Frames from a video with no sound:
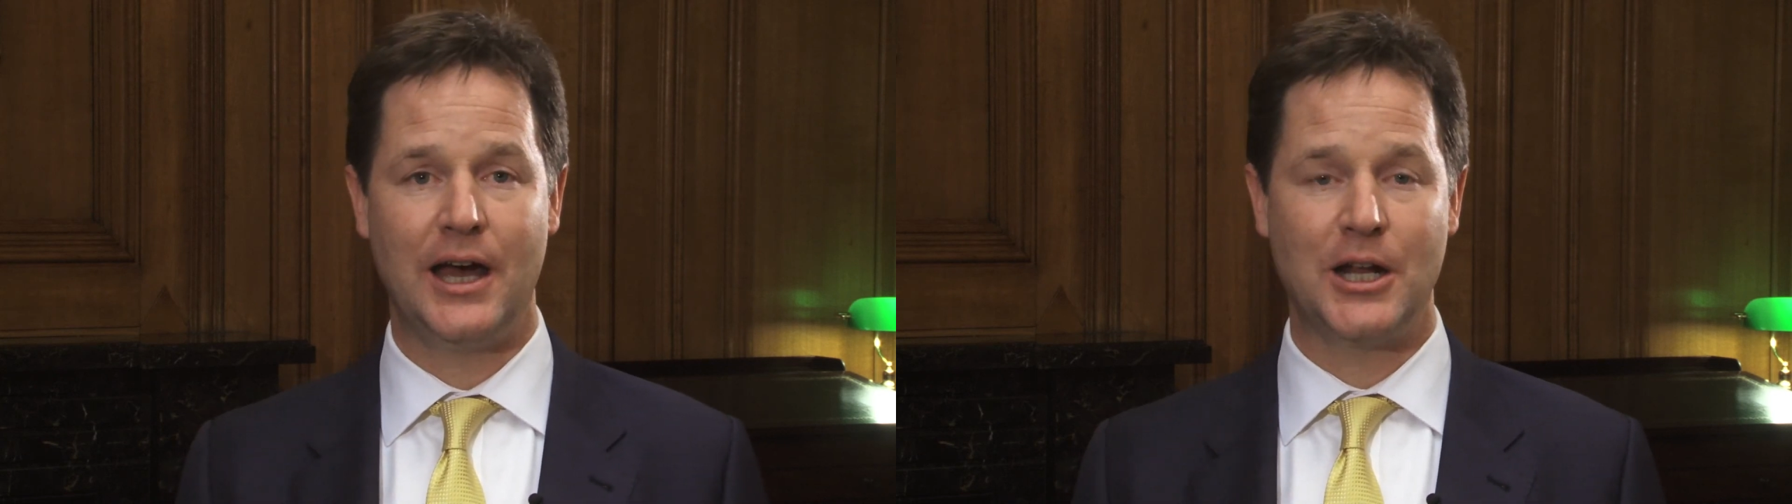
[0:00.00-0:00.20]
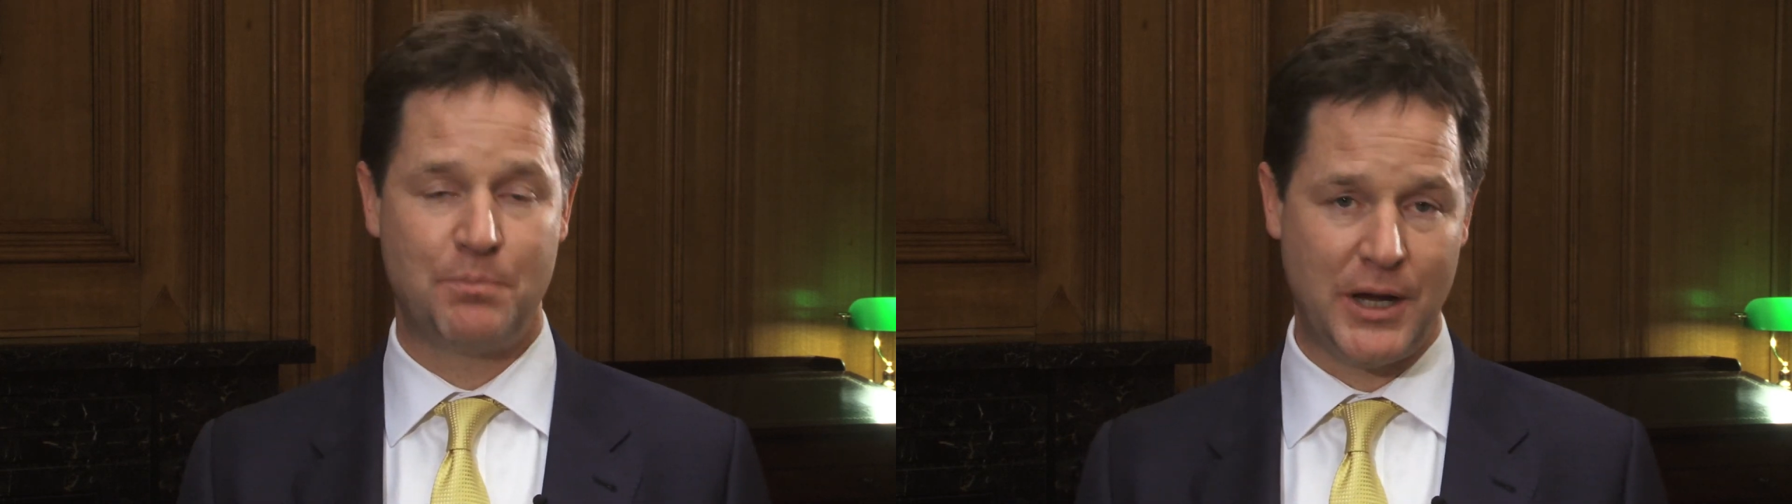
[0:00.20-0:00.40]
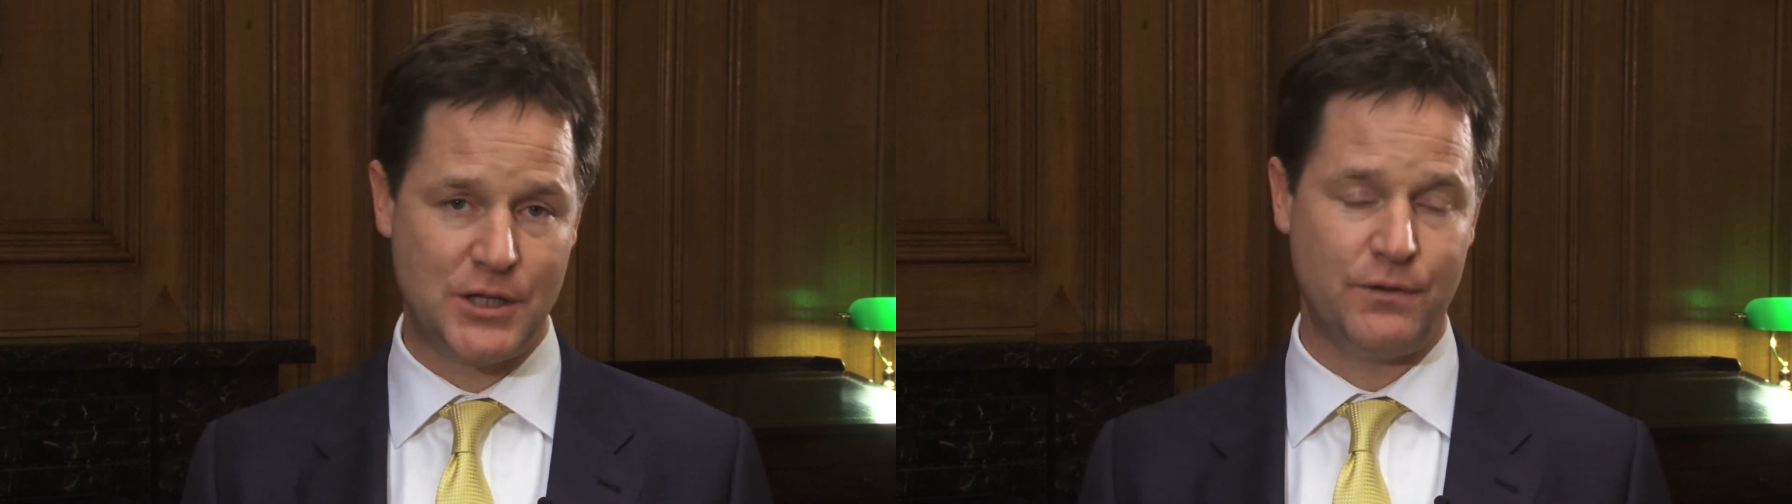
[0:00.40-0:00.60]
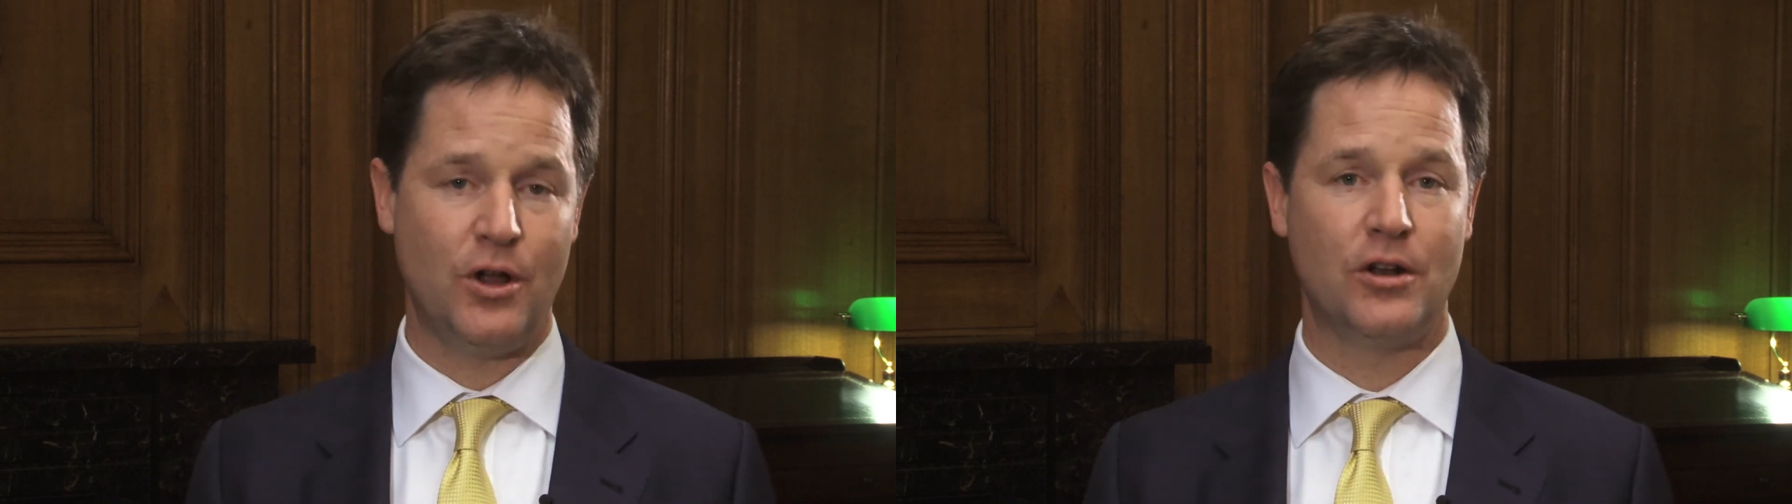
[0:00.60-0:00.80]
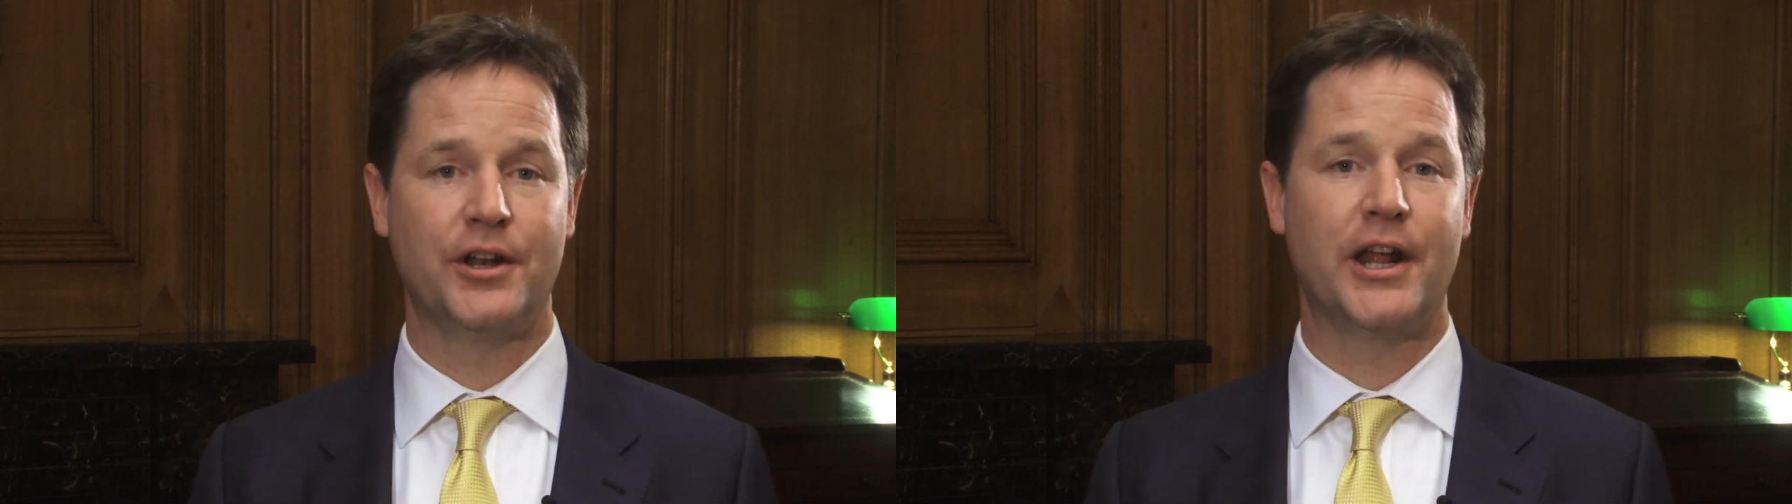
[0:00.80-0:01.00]
and peaceful
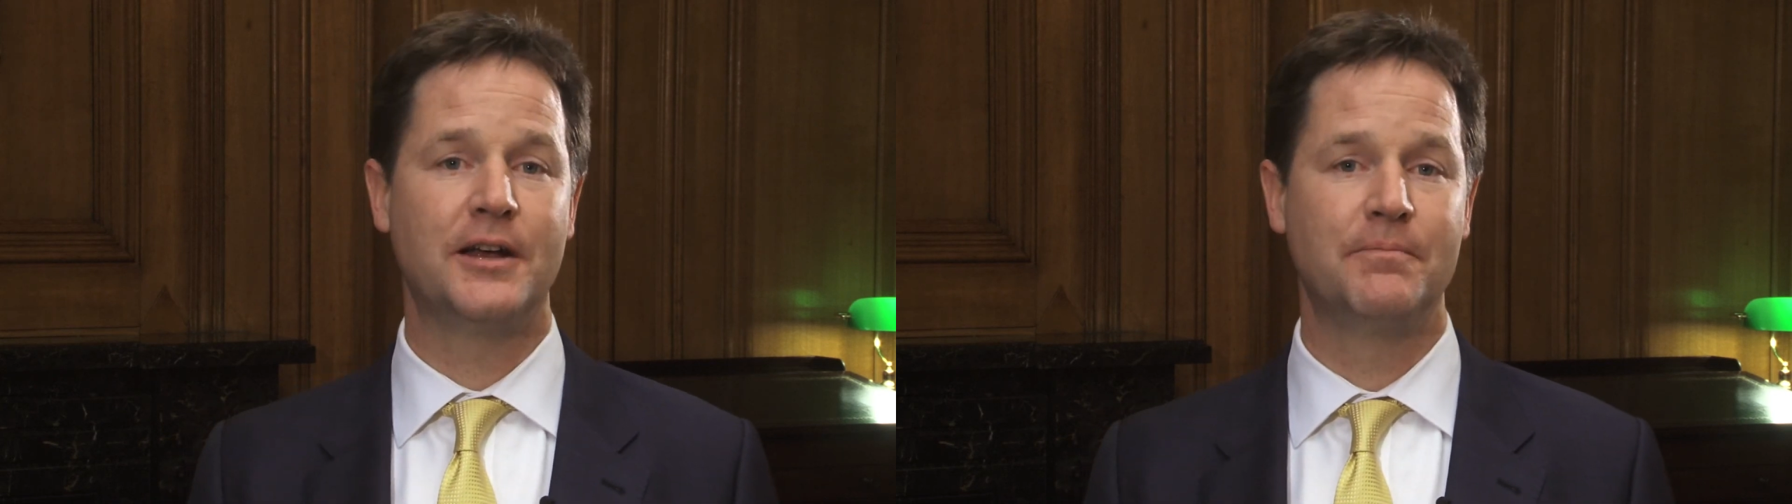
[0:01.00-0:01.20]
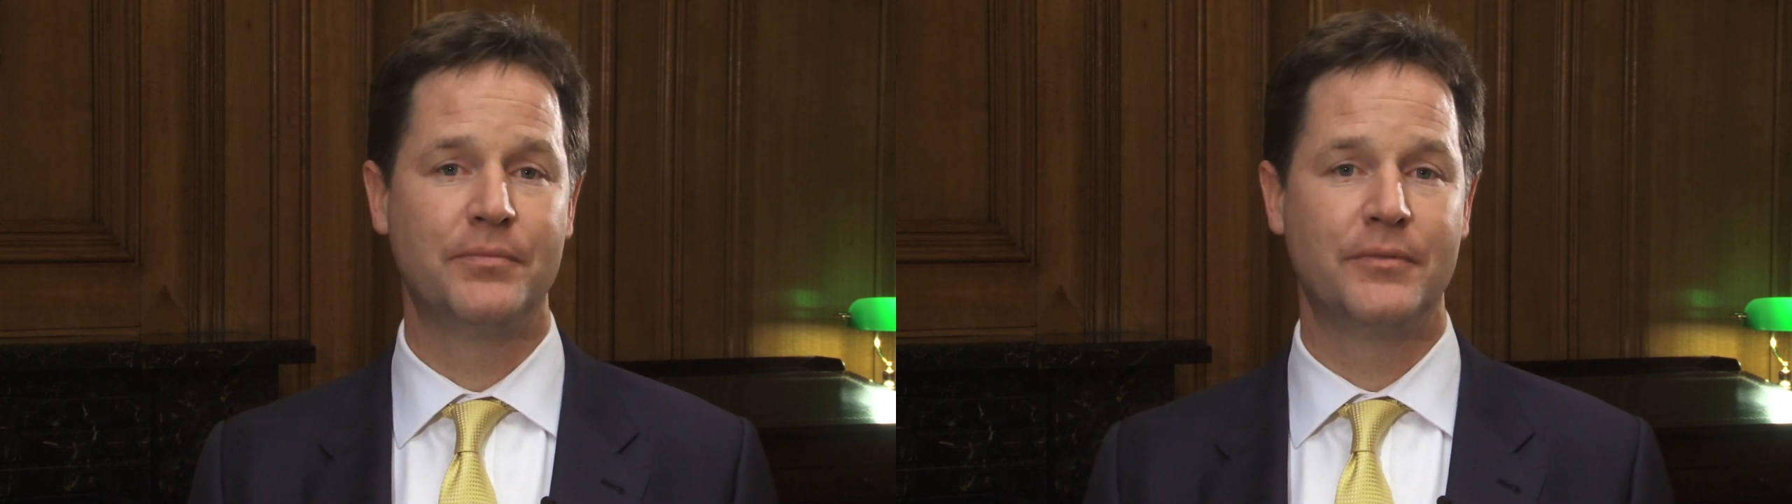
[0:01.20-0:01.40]
holiday.